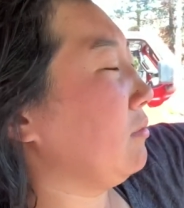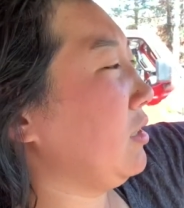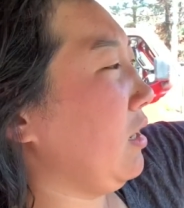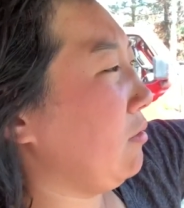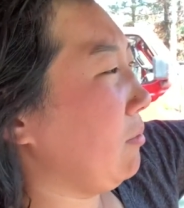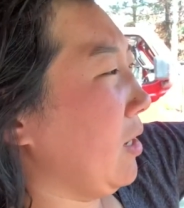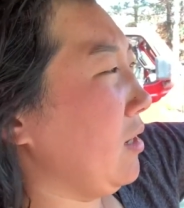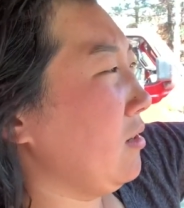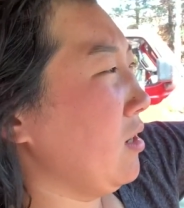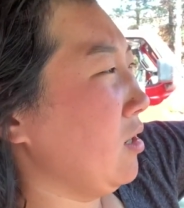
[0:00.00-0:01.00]
so yeah, we might,
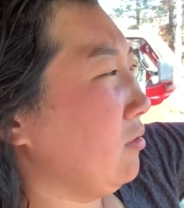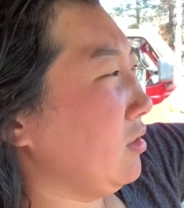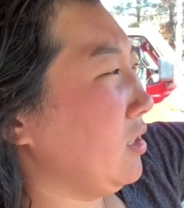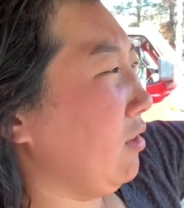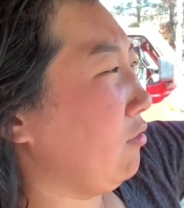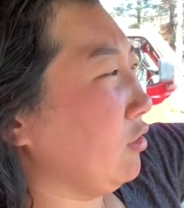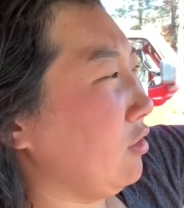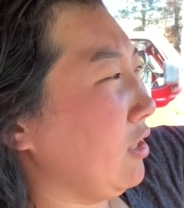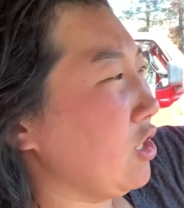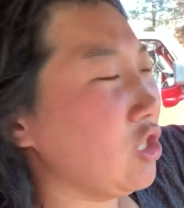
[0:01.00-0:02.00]
we'll see if we'll do
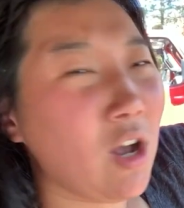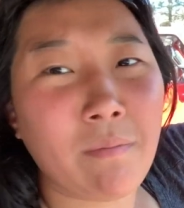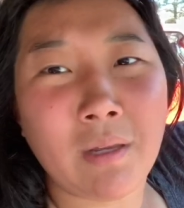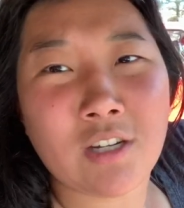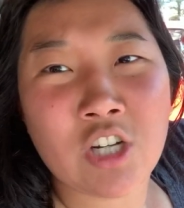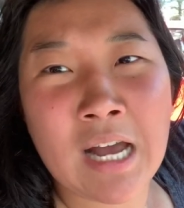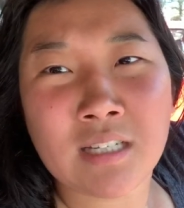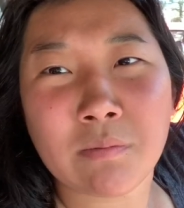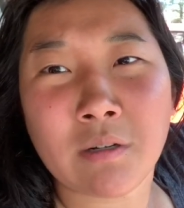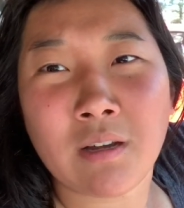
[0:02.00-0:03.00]
any shopping in
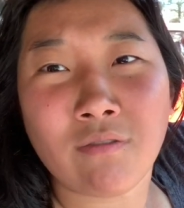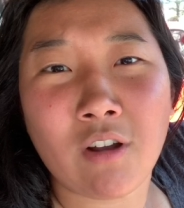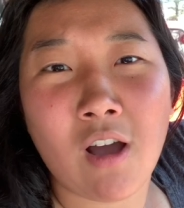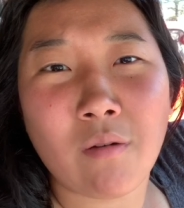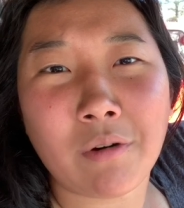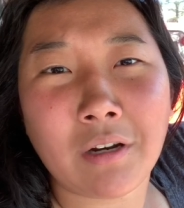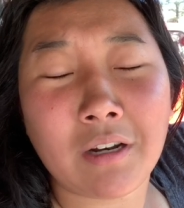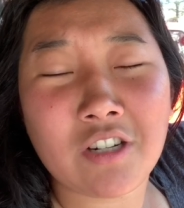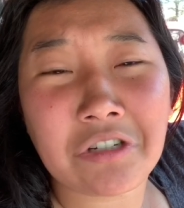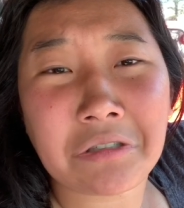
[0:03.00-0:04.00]
Jasper. If not, we're
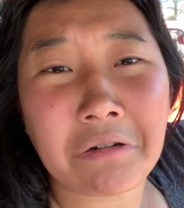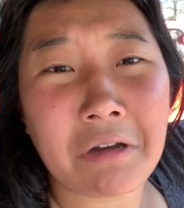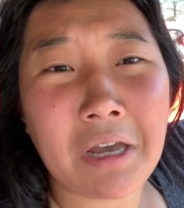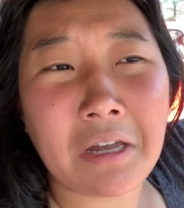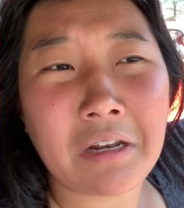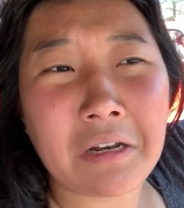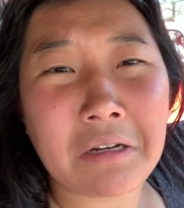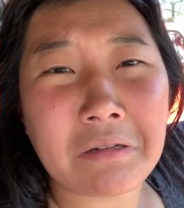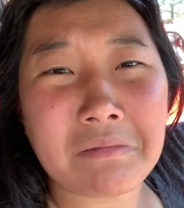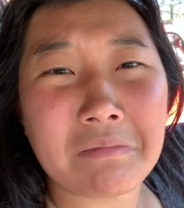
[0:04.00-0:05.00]
gonna just go ahead and
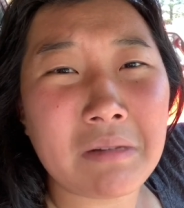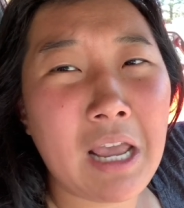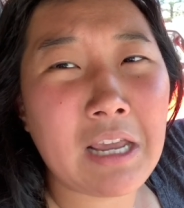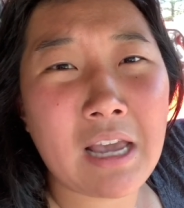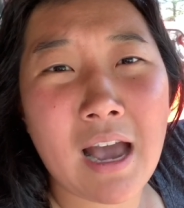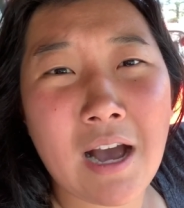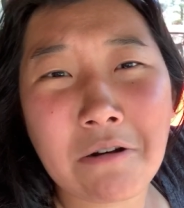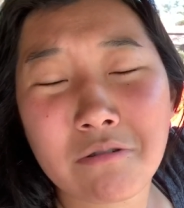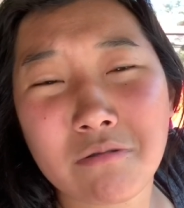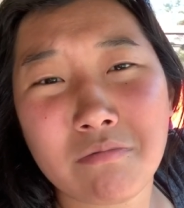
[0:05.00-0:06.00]
hang
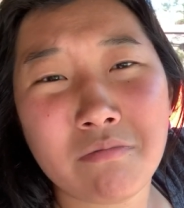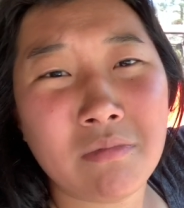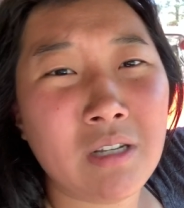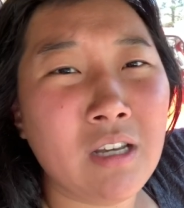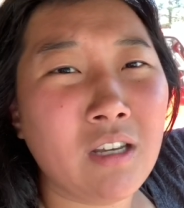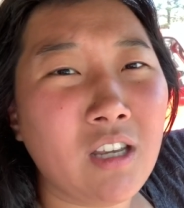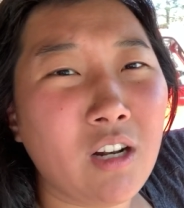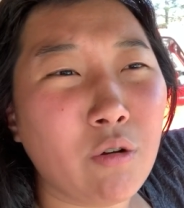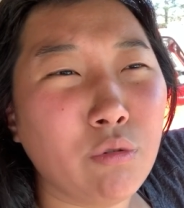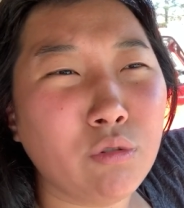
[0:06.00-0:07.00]
out, get
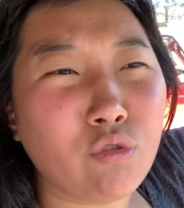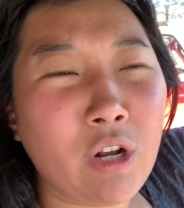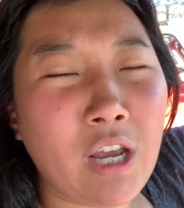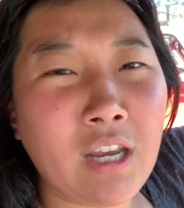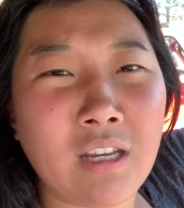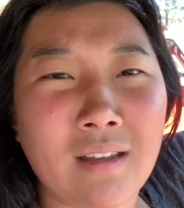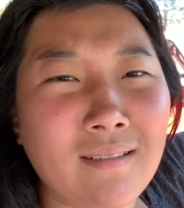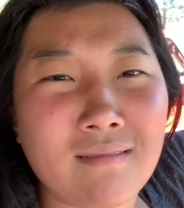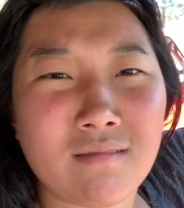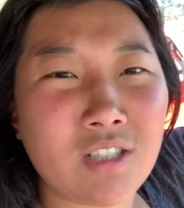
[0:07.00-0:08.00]
a cool drink and
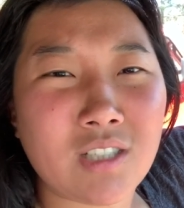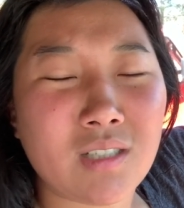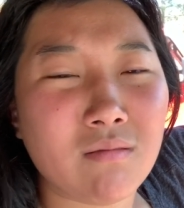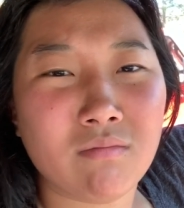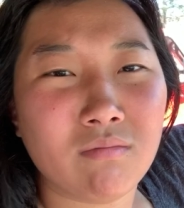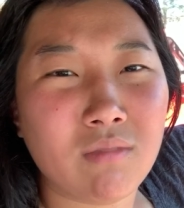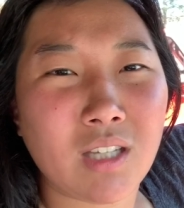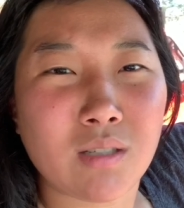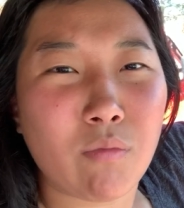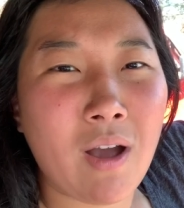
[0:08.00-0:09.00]
just
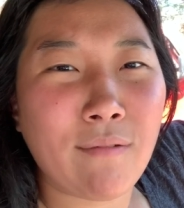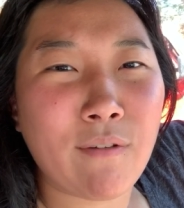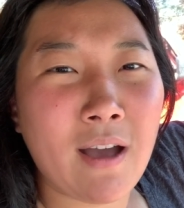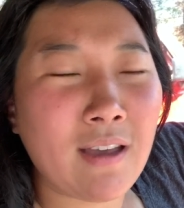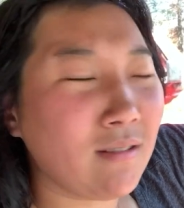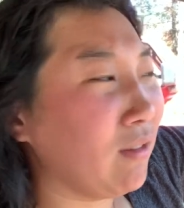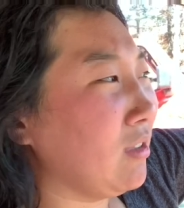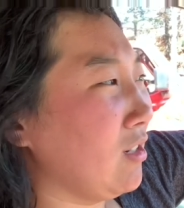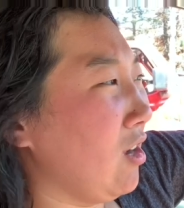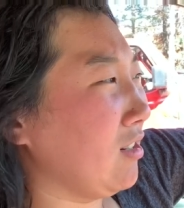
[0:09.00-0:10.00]
get some Wi-Fi and let
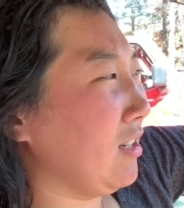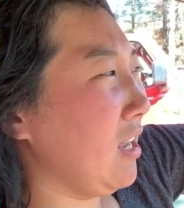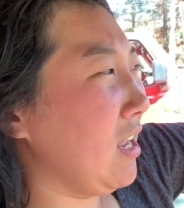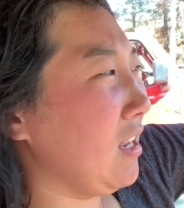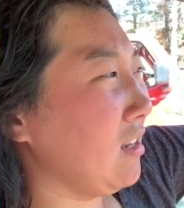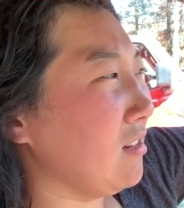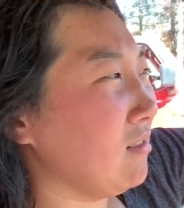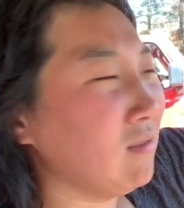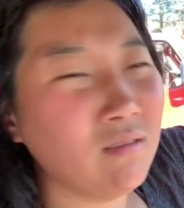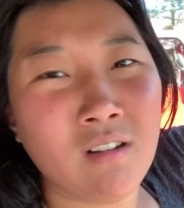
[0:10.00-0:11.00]
the dogs hang and
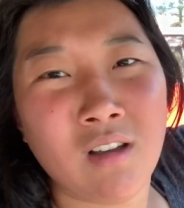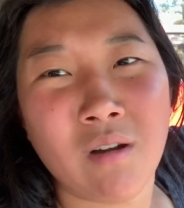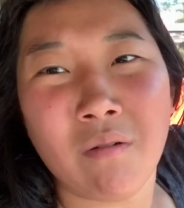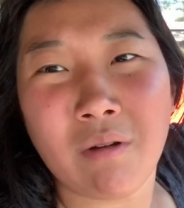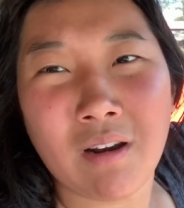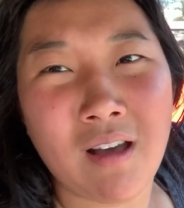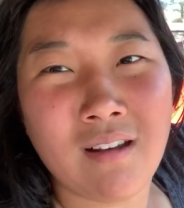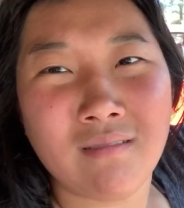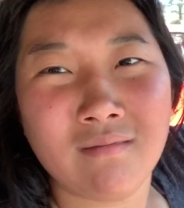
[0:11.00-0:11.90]
whatnot.